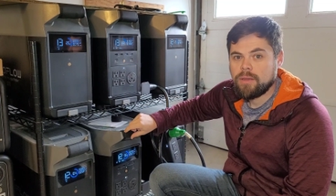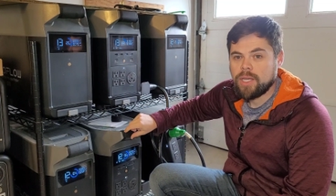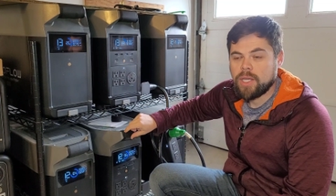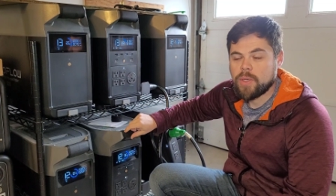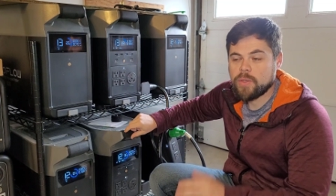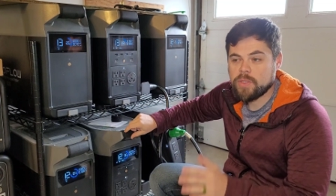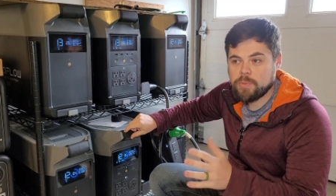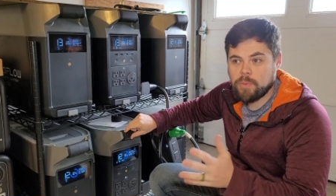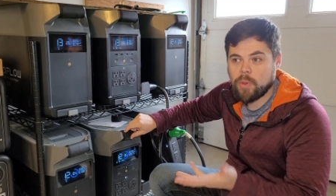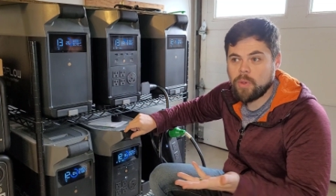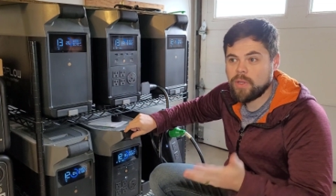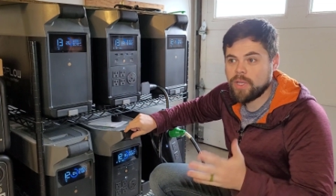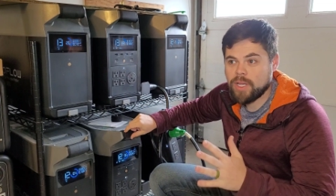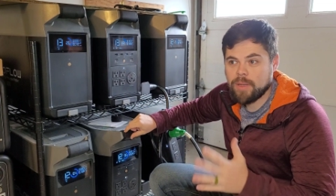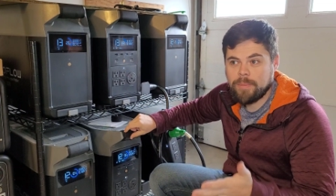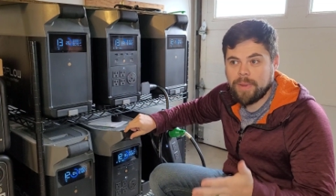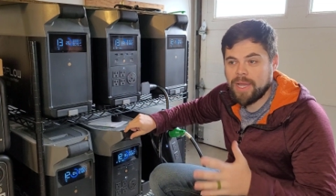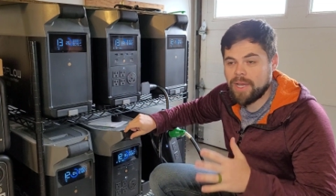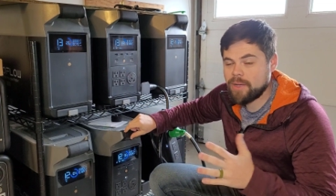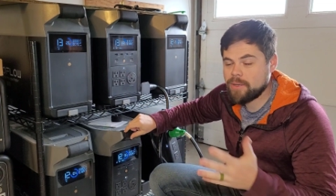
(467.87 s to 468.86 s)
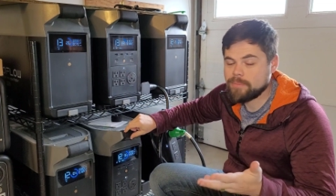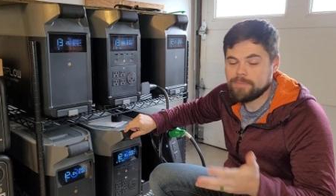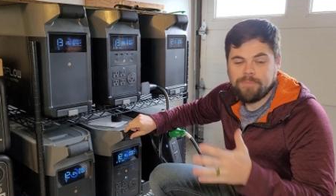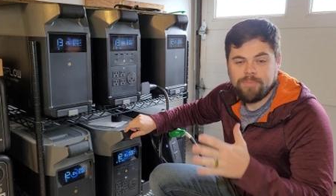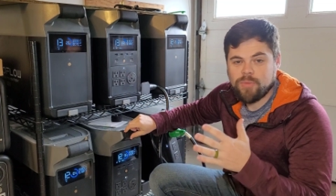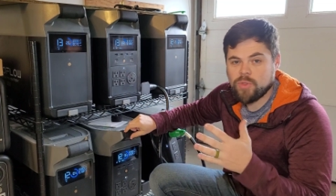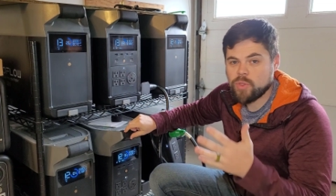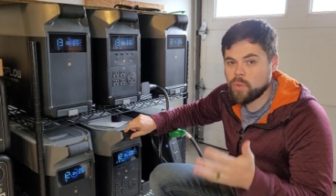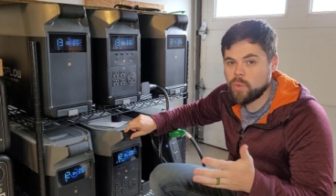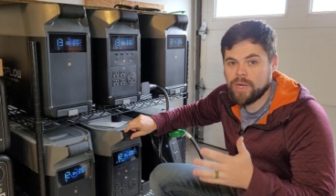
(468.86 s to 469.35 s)
it was pulling about
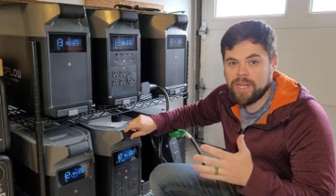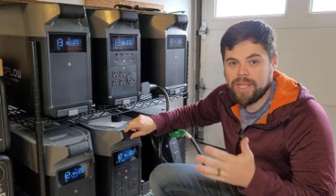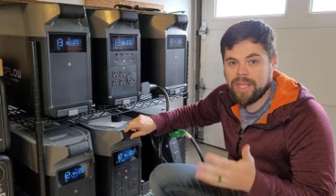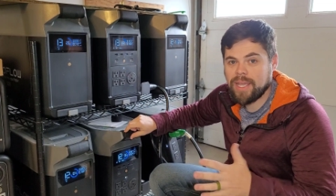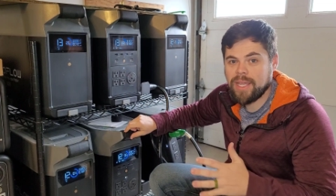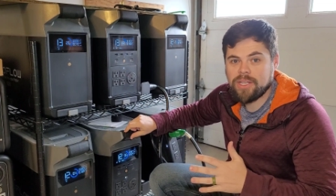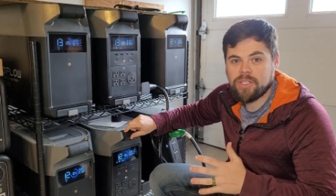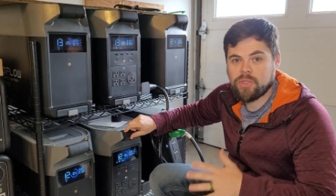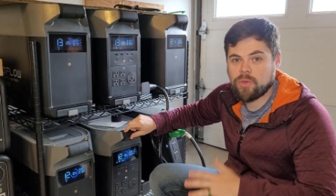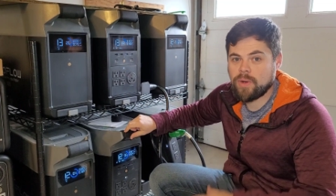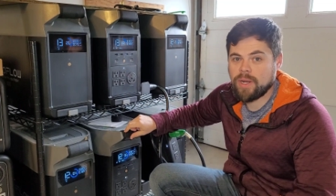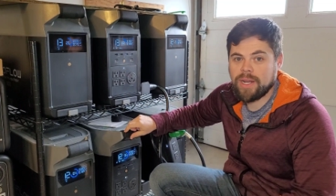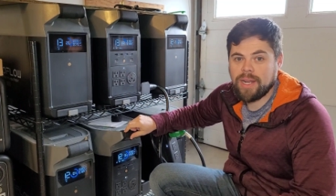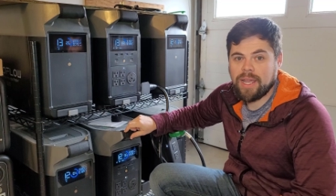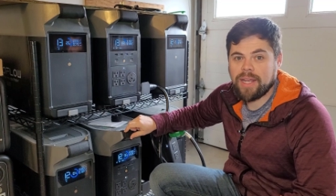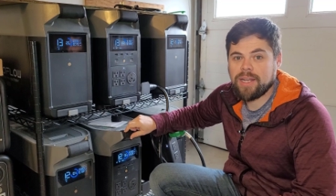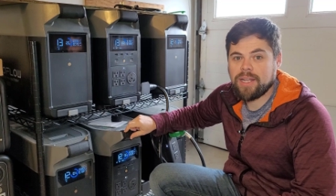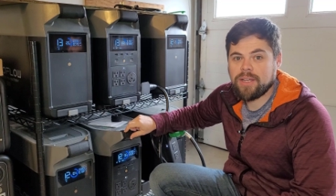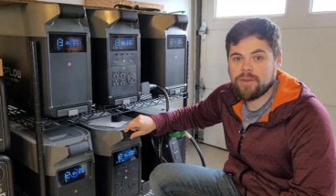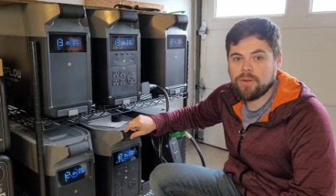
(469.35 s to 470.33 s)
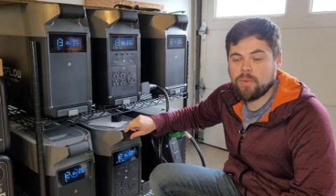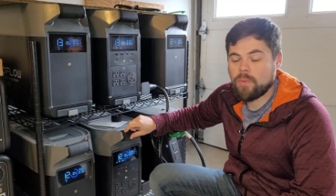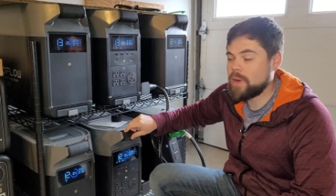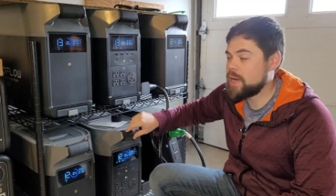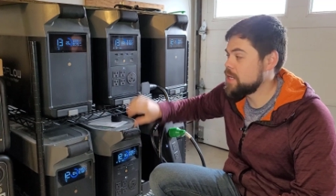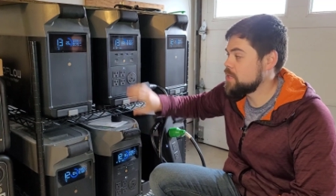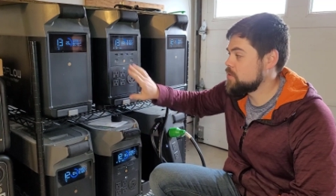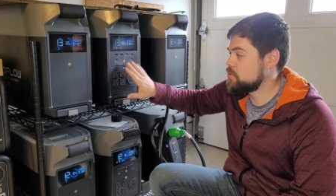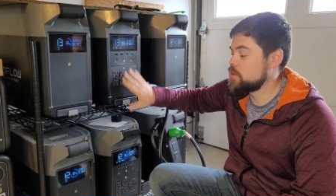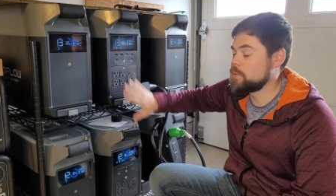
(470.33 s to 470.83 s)
28, 2900
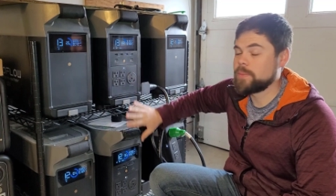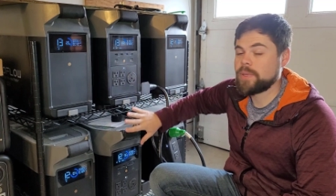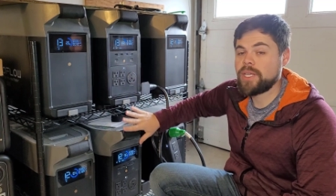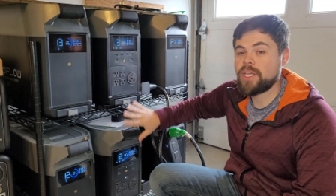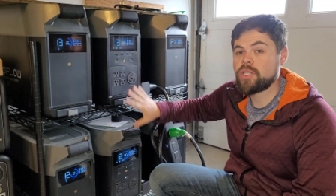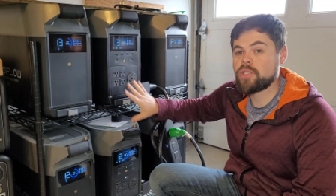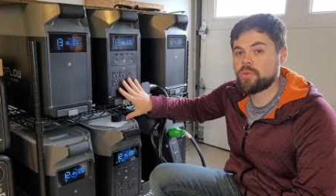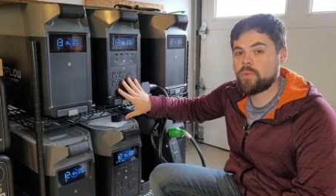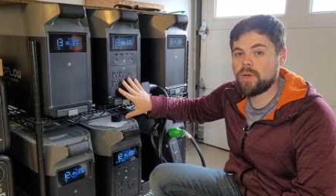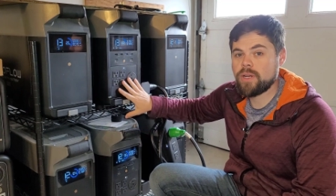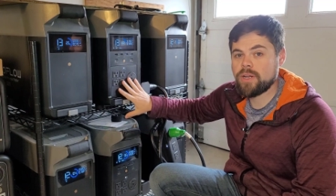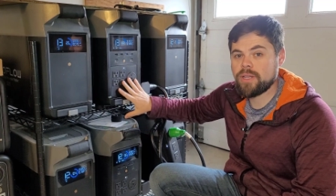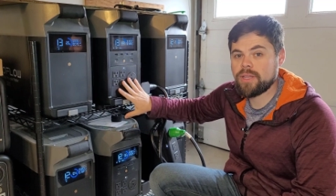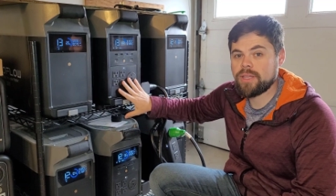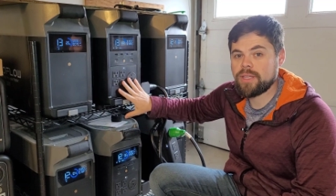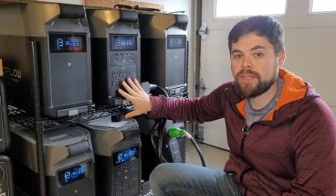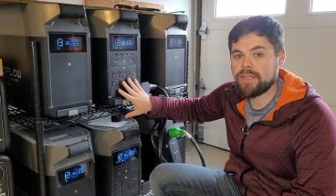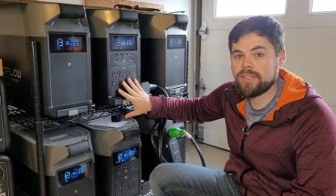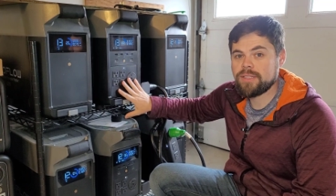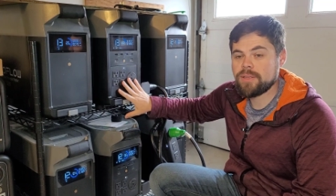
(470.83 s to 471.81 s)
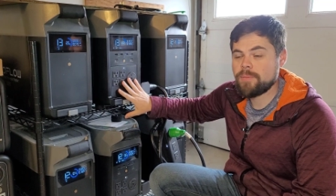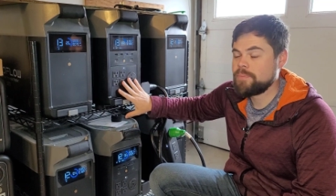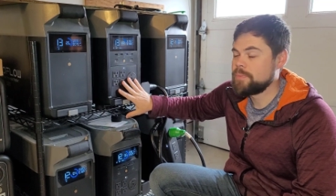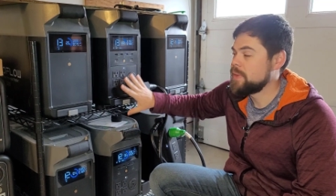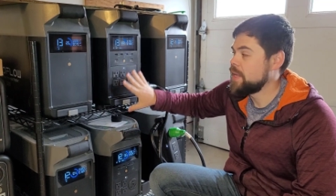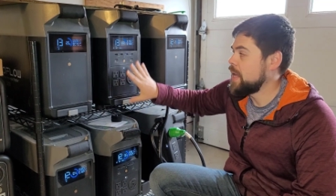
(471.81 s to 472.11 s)
watts from each one of these,